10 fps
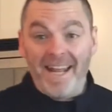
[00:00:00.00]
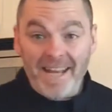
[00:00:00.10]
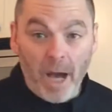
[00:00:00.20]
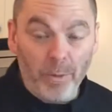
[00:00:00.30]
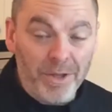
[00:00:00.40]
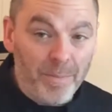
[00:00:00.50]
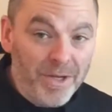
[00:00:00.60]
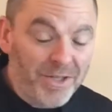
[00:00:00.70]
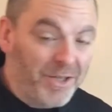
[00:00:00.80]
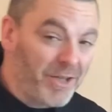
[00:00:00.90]
Now we're in the
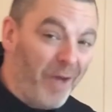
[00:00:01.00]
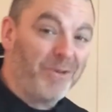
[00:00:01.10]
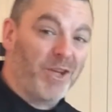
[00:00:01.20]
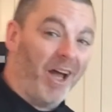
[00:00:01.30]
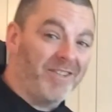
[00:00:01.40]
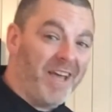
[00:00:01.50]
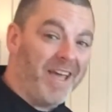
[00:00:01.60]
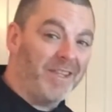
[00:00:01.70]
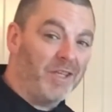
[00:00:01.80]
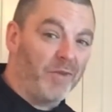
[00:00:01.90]
business of
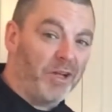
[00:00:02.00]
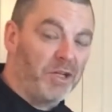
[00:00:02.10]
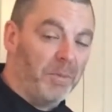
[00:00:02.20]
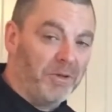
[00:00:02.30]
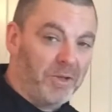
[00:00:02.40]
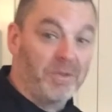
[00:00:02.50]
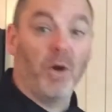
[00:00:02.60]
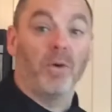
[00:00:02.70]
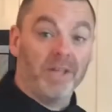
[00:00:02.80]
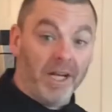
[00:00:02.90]
sauteing these vegetables.
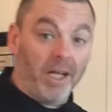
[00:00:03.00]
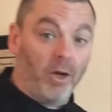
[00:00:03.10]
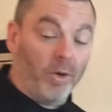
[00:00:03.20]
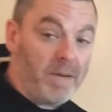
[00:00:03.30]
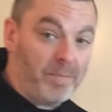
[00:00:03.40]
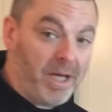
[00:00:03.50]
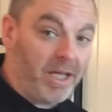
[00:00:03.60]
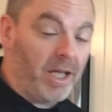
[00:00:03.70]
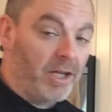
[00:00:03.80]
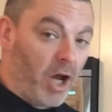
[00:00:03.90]
So get a great
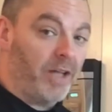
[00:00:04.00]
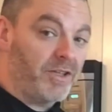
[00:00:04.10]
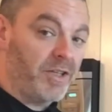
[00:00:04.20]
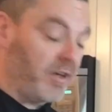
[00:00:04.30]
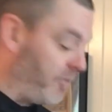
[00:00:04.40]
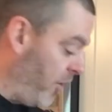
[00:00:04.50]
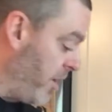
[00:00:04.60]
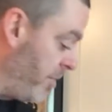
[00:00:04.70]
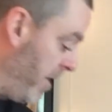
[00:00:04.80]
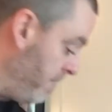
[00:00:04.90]
big non-stick
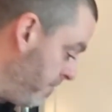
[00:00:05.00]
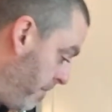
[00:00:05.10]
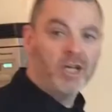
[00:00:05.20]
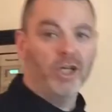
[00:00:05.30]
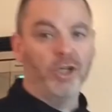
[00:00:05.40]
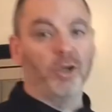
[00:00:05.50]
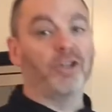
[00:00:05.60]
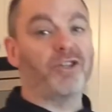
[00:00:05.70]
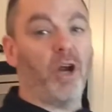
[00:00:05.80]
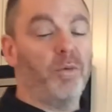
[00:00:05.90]
frying pan. You
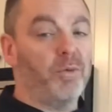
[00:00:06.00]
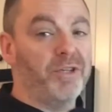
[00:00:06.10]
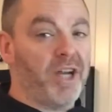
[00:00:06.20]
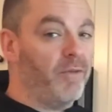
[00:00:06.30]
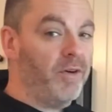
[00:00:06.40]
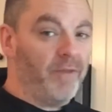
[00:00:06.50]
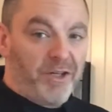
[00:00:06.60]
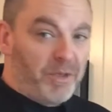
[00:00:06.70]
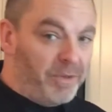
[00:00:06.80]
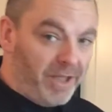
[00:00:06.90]
can start with whichever
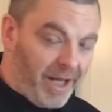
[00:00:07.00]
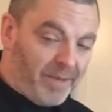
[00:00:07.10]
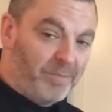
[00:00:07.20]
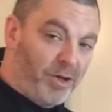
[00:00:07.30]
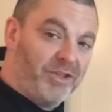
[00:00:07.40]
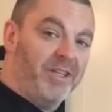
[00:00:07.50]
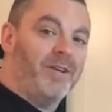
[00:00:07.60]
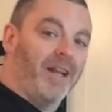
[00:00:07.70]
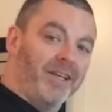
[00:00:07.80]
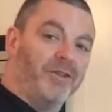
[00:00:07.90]
vegetable you like.
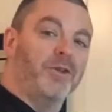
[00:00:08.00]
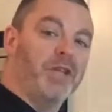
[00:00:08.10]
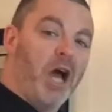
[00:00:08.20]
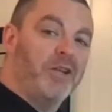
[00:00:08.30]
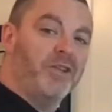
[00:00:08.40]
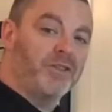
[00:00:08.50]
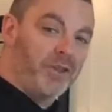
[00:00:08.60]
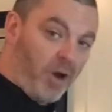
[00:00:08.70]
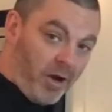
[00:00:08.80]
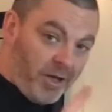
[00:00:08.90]
Personally, I like to do the onions
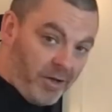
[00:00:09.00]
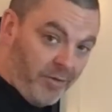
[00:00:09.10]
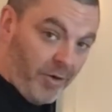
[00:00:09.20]
and the garlic